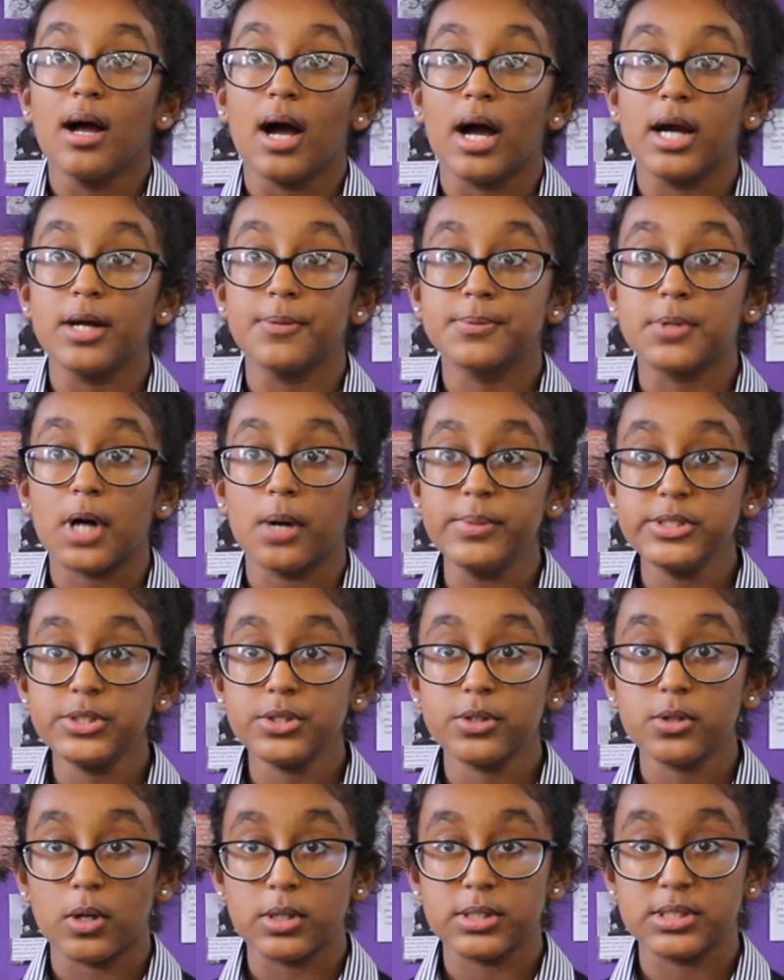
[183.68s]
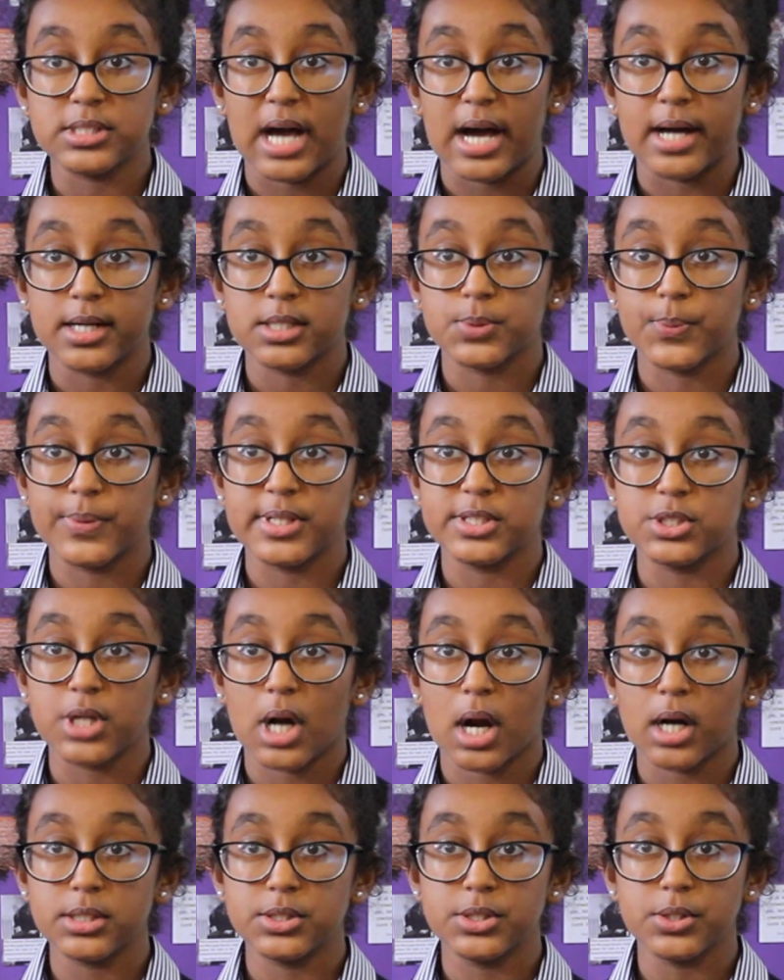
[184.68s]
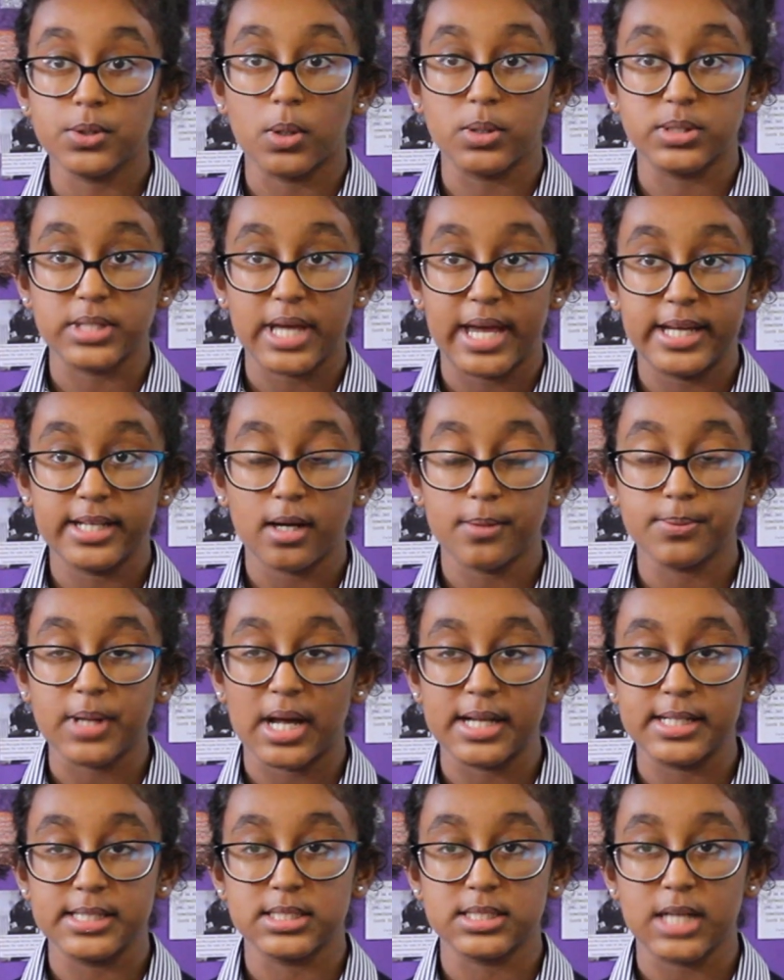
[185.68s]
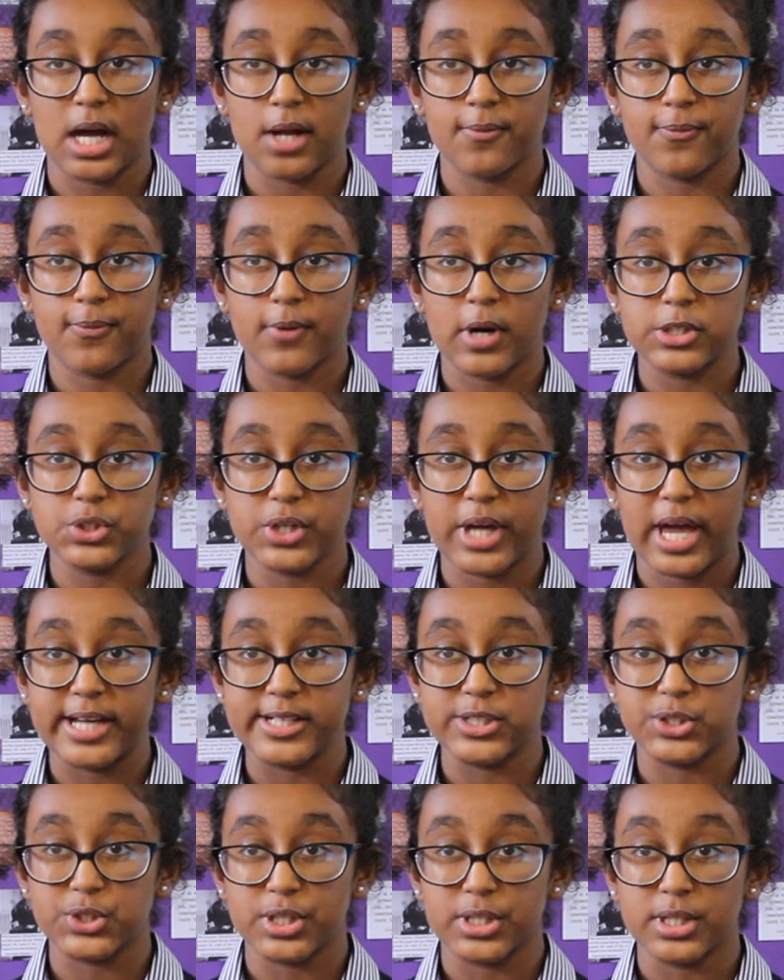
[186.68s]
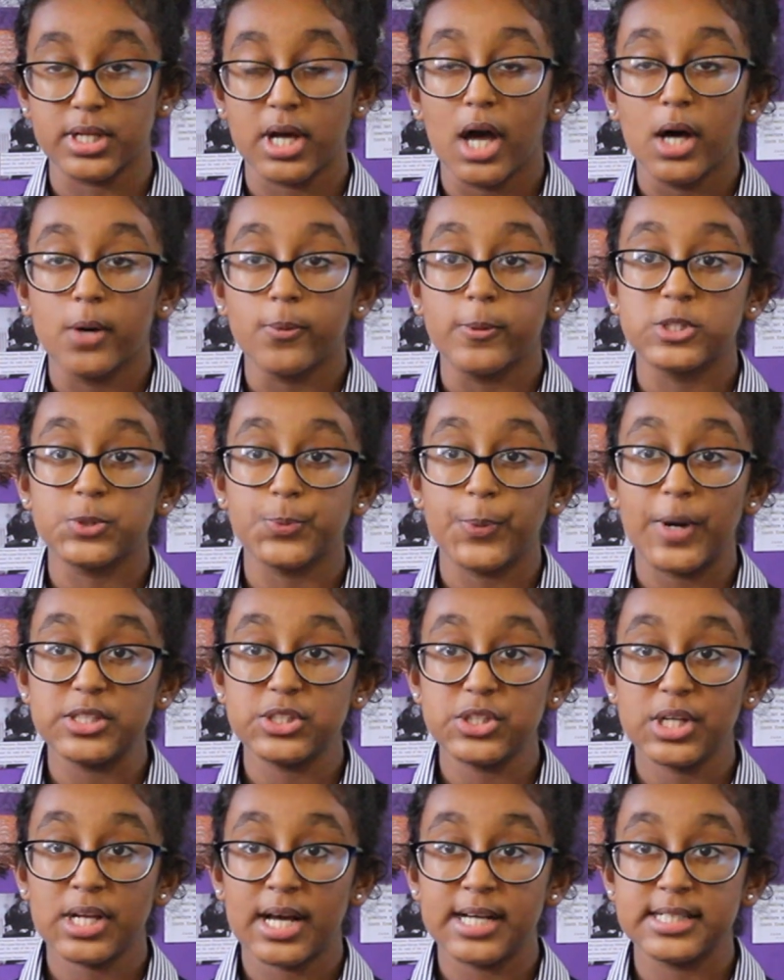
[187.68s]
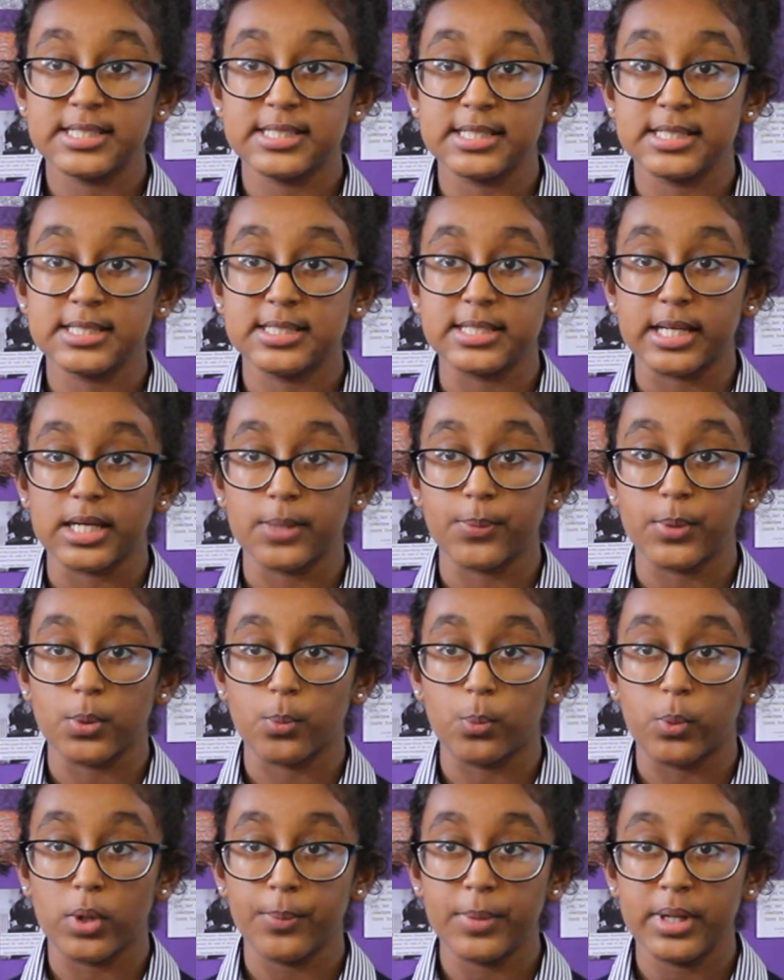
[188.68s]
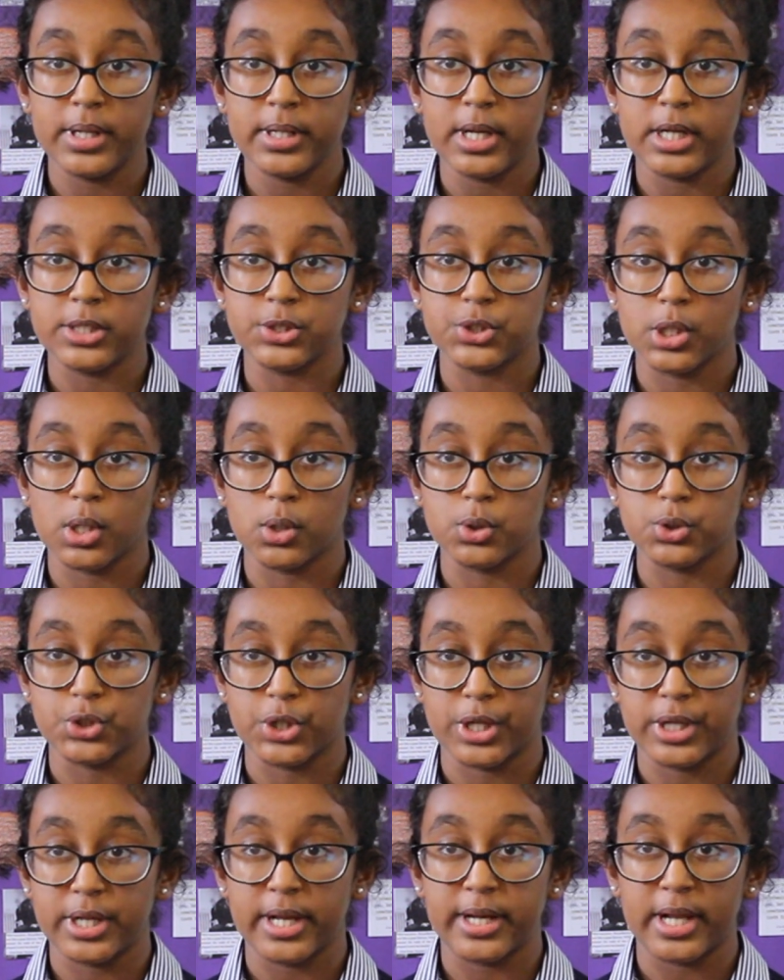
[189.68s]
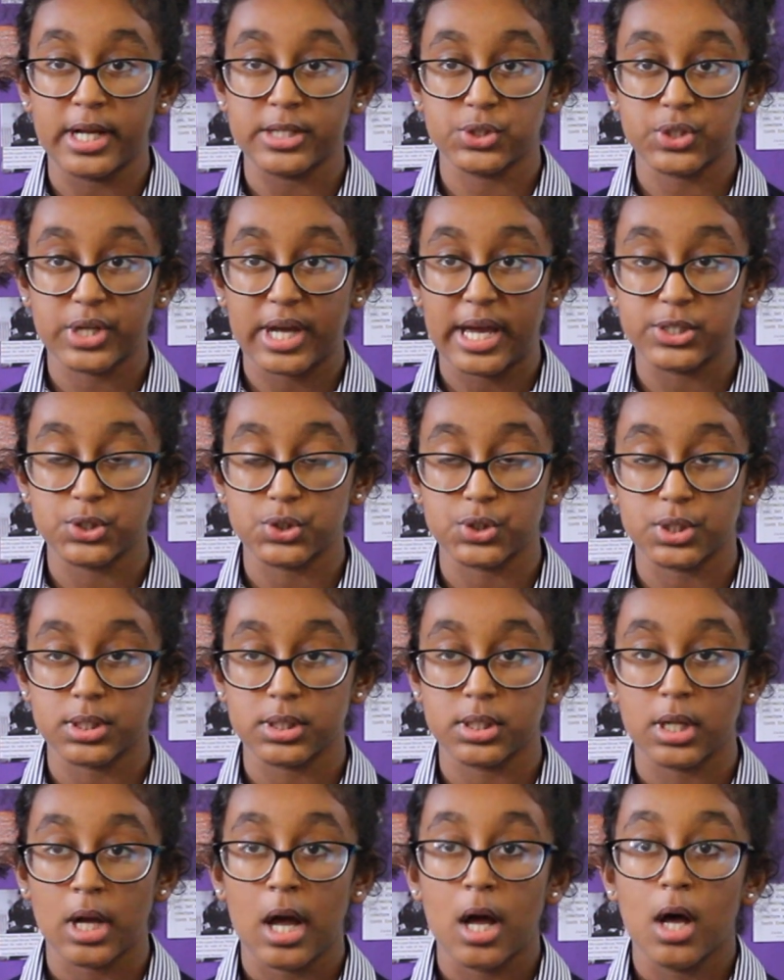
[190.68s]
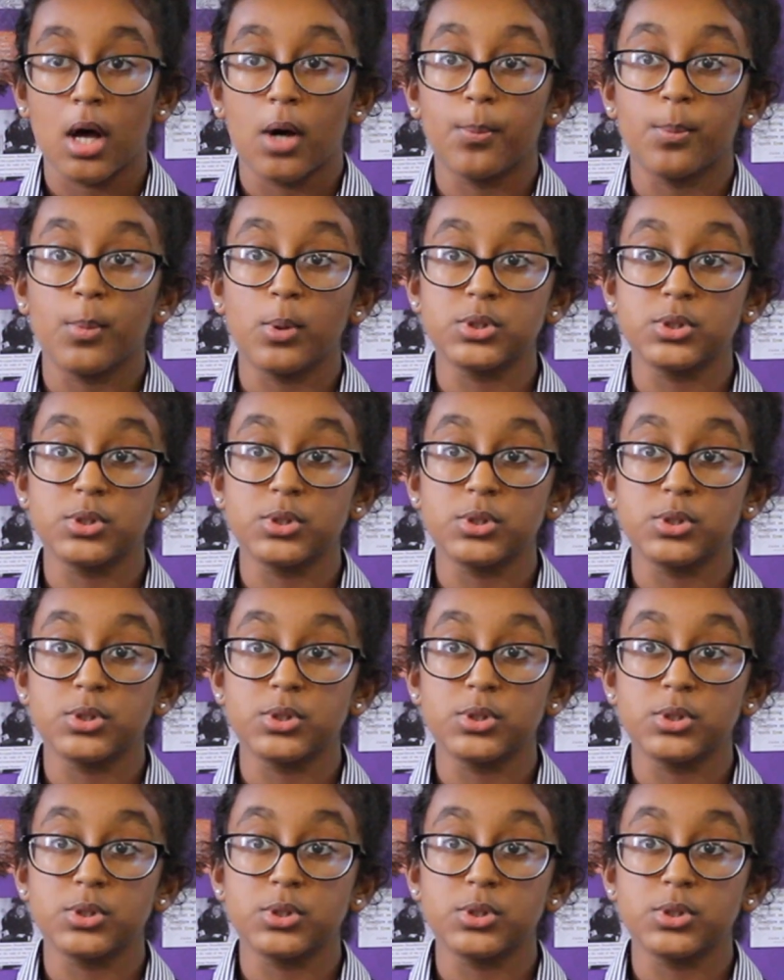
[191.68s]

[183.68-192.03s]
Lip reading: I have come into contact with a charity called Aid Afghanistan for Education, which specializes in giving women and children an education.